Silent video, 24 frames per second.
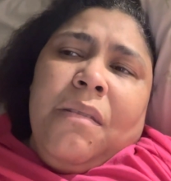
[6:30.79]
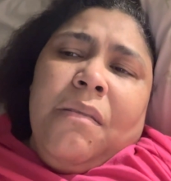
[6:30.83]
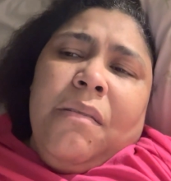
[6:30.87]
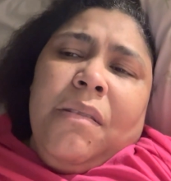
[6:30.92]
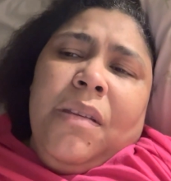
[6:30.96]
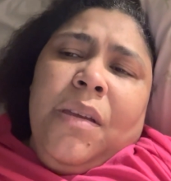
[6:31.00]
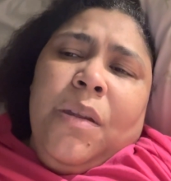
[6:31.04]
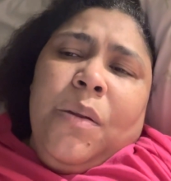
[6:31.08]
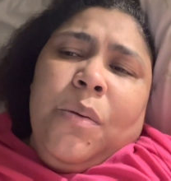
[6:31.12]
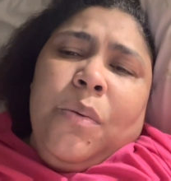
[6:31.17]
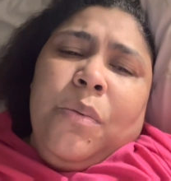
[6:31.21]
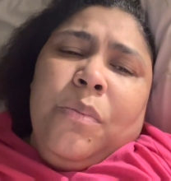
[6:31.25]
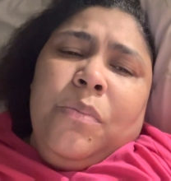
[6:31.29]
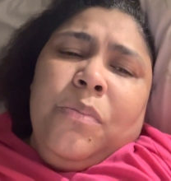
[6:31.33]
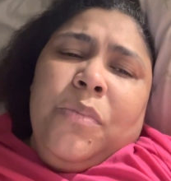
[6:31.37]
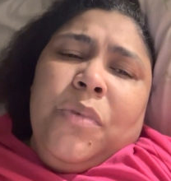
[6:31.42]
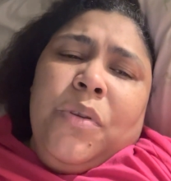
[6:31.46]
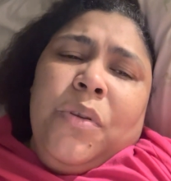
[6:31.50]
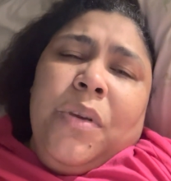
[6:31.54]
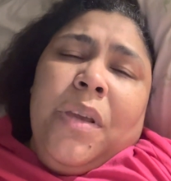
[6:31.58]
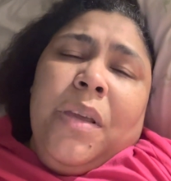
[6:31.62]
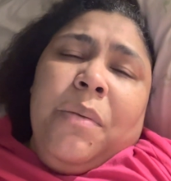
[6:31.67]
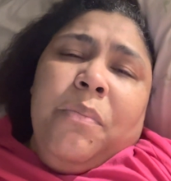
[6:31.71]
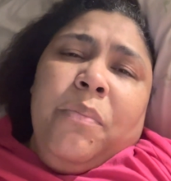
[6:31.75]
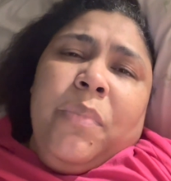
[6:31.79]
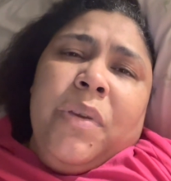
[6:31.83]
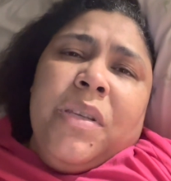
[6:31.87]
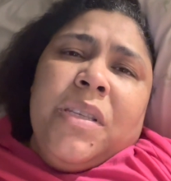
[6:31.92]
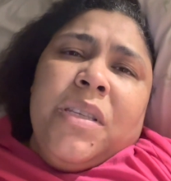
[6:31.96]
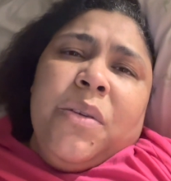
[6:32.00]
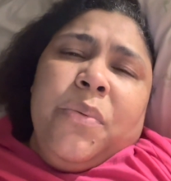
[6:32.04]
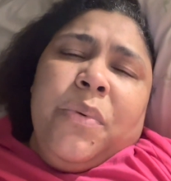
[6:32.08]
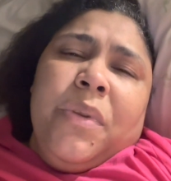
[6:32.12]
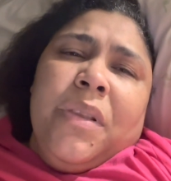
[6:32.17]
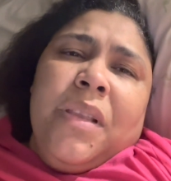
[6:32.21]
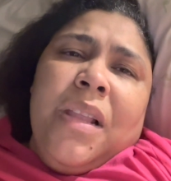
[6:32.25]
you get
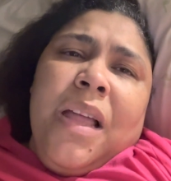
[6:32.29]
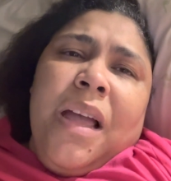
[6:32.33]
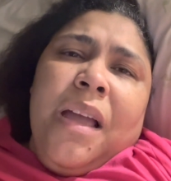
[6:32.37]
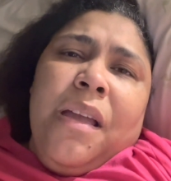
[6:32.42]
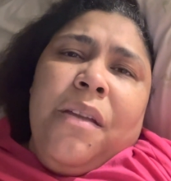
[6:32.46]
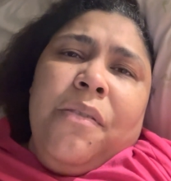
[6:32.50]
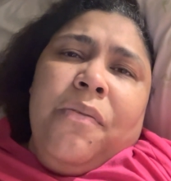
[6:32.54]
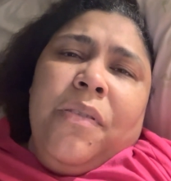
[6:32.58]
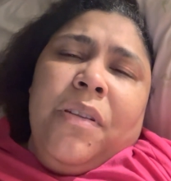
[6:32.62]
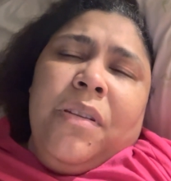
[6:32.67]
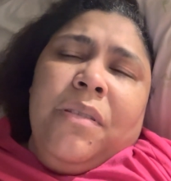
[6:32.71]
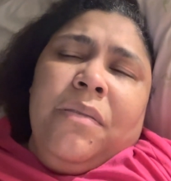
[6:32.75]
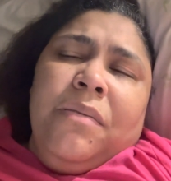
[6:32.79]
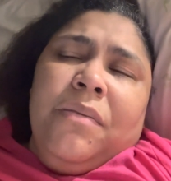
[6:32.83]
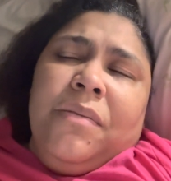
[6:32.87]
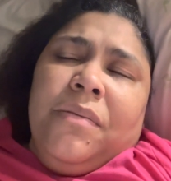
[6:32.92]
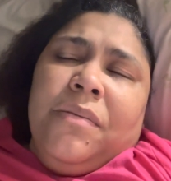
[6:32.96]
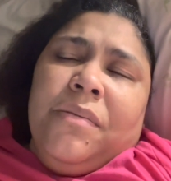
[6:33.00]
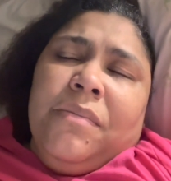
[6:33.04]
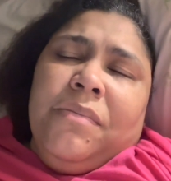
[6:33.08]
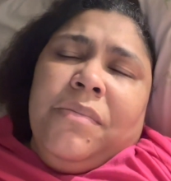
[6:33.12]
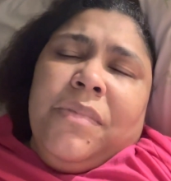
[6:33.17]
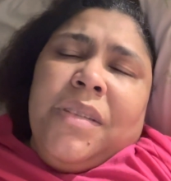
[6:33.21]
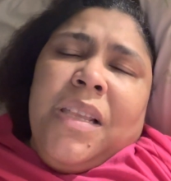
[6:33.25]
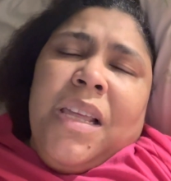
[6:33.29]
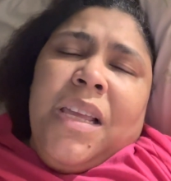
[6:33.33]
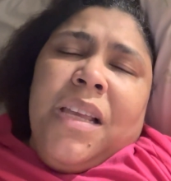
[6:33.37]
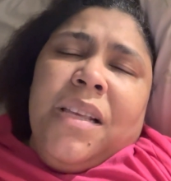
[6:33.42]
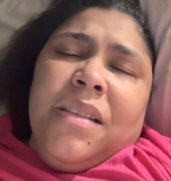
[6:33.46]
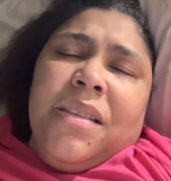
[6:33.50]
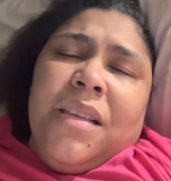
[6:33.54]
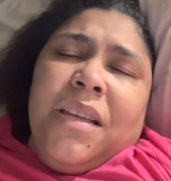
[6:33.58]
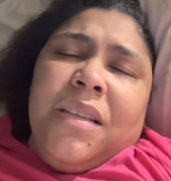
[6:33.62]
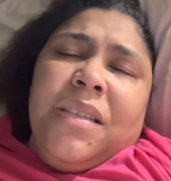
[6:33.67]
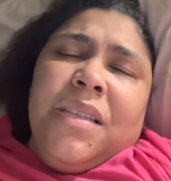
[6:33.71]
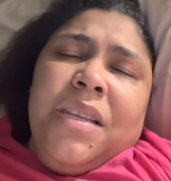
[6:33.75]
busy with life and
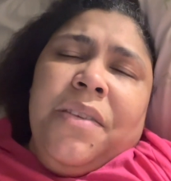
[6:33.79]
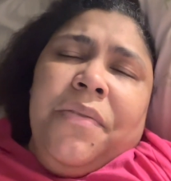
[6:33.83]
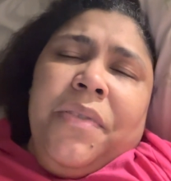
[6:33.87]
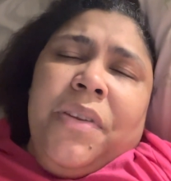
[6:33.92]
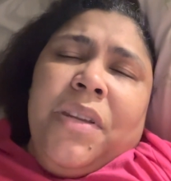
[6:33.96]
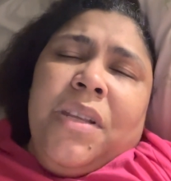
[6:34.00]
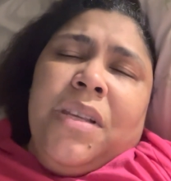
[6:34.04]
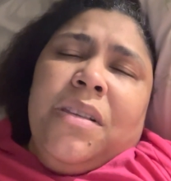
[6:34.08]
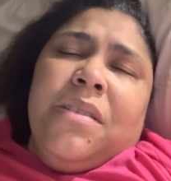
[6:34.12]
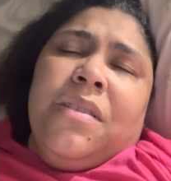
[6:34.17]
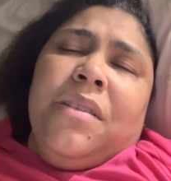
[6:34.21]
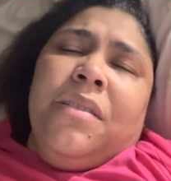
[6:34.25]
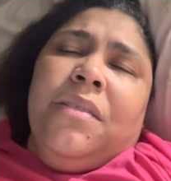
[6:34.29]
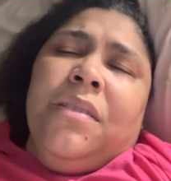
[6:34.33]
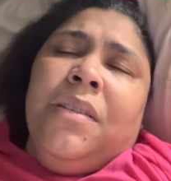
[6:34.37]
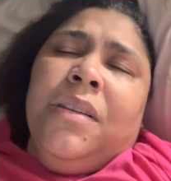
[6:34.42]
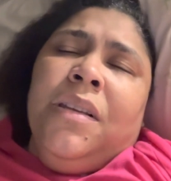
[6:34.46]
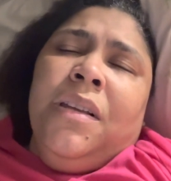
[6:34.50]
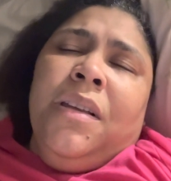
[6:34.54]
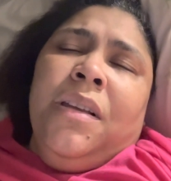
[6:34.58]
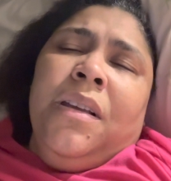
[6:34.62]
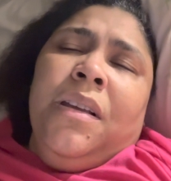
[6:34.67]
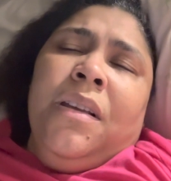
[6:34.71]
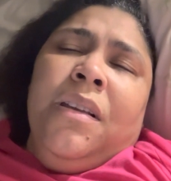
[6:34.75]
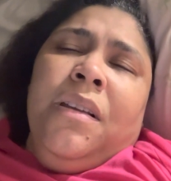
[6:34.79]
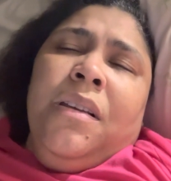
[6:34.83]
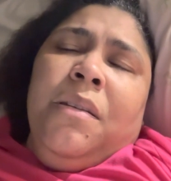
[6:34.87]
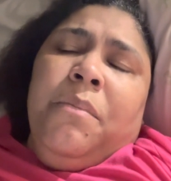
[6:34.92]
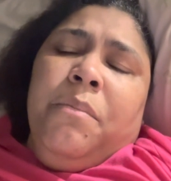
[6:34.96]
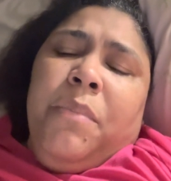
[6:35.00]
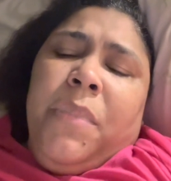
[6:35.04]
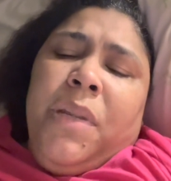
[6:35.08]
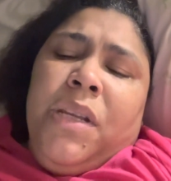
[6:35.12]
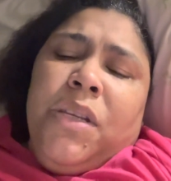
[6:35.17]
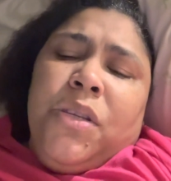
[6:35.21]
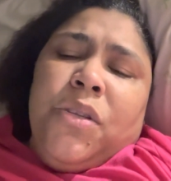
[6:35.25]
things, activities and
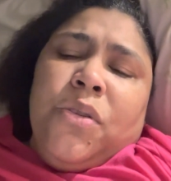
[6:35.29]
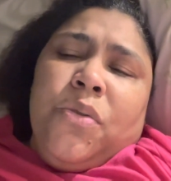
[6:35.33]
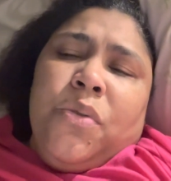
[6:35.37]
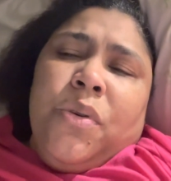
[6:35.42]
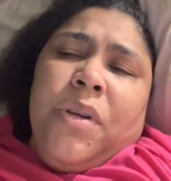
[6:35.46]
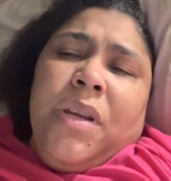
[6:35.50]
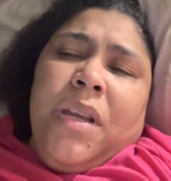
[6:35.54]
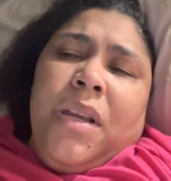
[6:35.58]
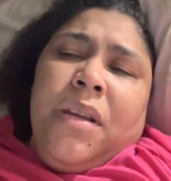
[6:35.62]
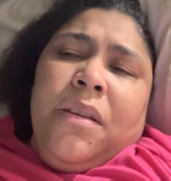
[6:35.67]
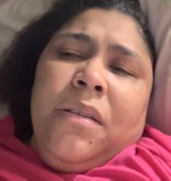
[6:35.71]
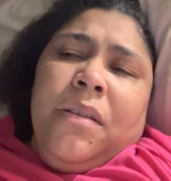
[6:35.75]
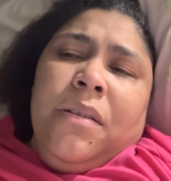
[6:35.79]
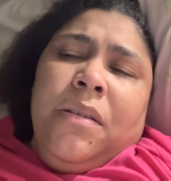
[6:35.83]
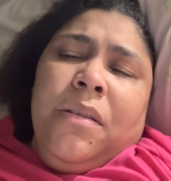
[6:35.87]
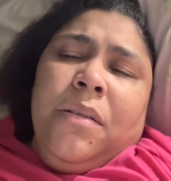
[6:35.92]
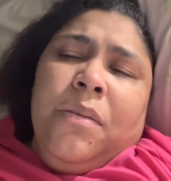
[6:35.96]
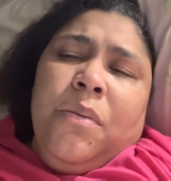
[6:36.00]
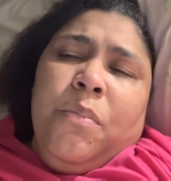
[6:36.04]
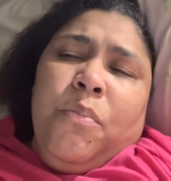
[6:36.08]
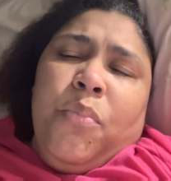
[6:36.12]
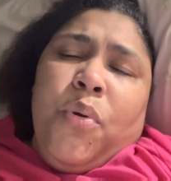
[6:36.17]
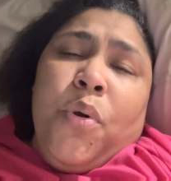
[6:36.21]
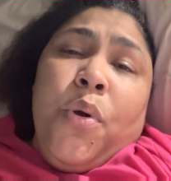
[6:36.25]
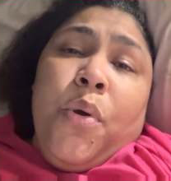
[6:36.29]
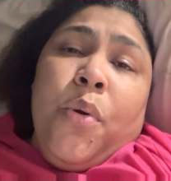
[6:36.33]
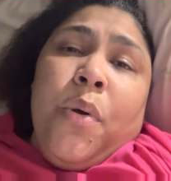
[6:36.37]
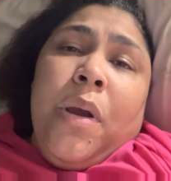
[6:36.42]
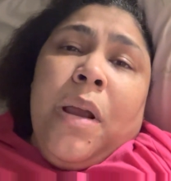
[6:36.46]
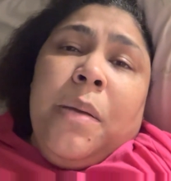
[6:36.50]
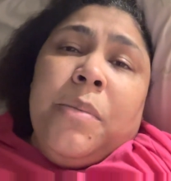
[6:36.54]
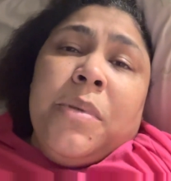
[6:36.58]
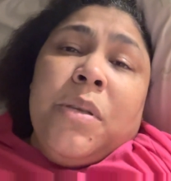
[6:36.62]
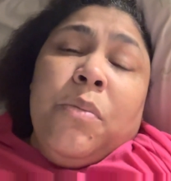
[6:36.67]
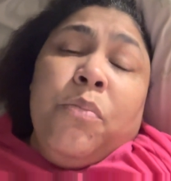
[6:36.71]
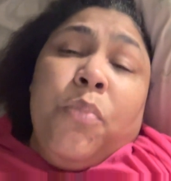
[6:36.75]
ministry and
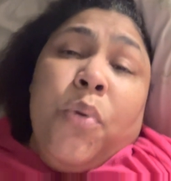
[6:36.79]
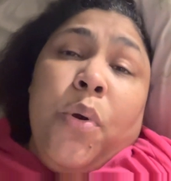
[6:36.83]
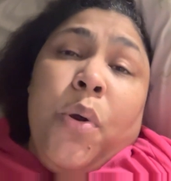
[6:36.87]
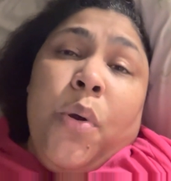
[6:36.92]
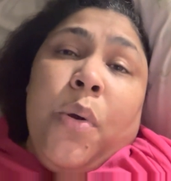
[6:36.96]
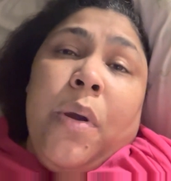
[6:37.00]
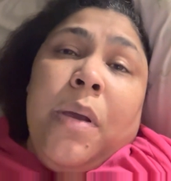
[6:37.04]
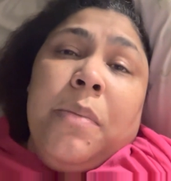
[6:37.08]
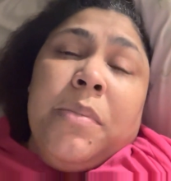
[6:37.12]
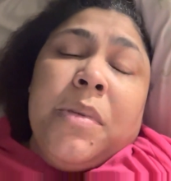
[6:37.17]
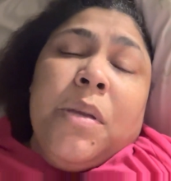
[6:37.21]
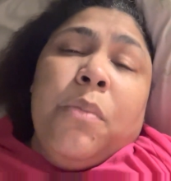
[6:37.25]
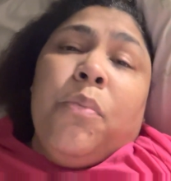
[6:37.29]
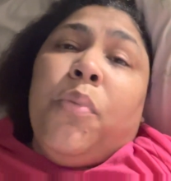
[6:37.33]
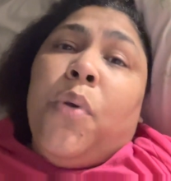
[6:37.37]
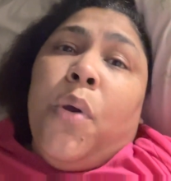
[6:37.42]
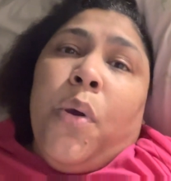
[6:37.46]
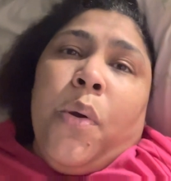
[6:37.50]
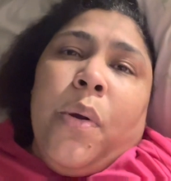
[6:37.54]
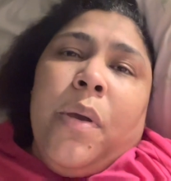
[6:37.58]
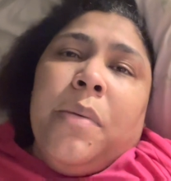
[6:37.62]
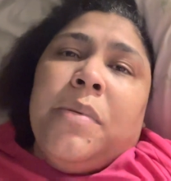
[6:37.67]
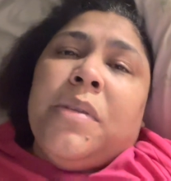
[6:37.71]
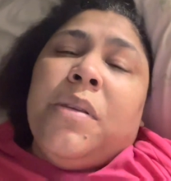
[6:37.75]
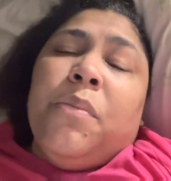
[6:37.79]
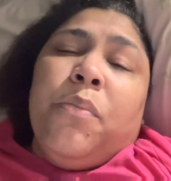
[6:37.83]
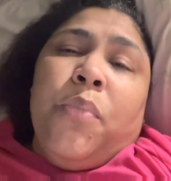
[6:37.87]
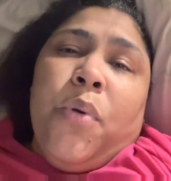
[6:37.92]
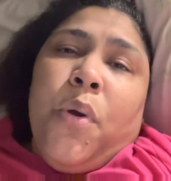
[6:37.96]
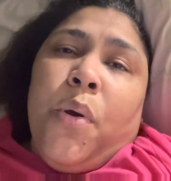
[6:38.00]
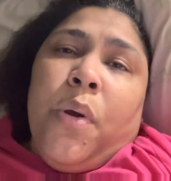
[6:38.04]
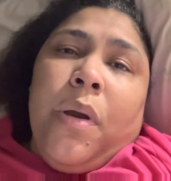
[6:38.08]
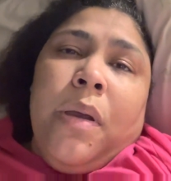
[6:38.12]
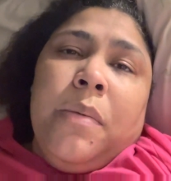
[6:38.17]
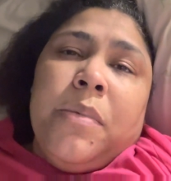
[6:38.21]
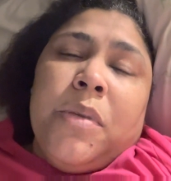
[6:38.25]
programs and programs and programs and
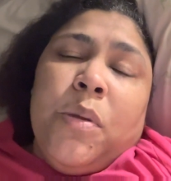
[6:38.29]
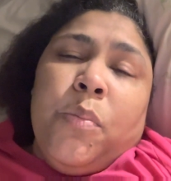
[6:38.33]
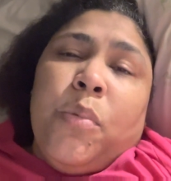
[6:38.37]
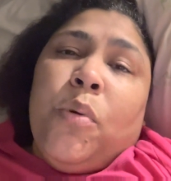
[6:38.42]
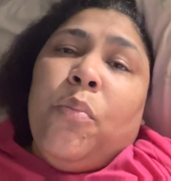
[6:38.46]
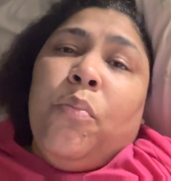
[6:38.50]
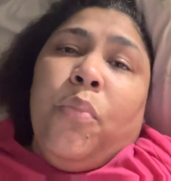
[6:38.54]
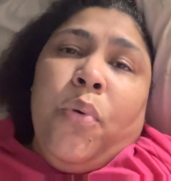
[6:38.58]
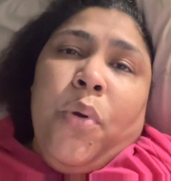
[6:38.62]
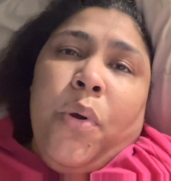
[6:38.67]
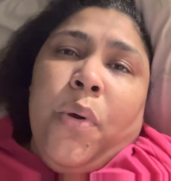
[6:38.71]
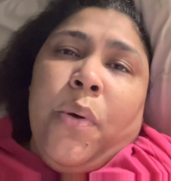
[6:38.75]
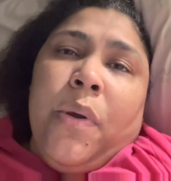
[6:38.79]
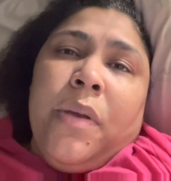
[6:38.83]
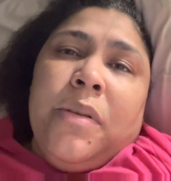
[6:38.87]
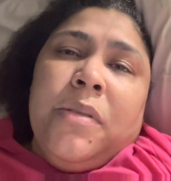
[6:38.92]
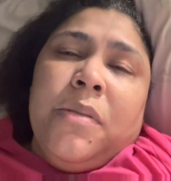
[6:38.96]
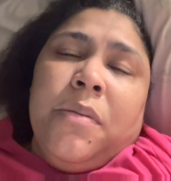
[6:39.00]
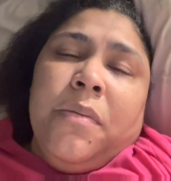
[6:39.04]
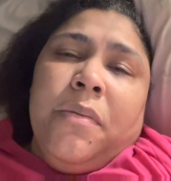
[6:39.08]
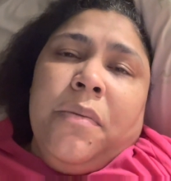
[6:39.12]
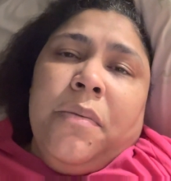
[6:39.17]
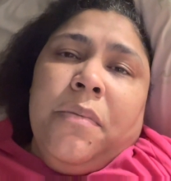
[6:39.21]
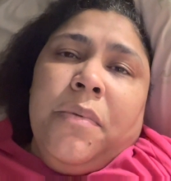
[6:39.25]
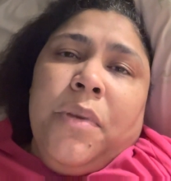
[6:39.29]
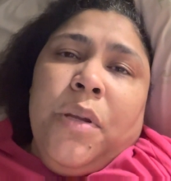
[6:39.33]
programs upon programs,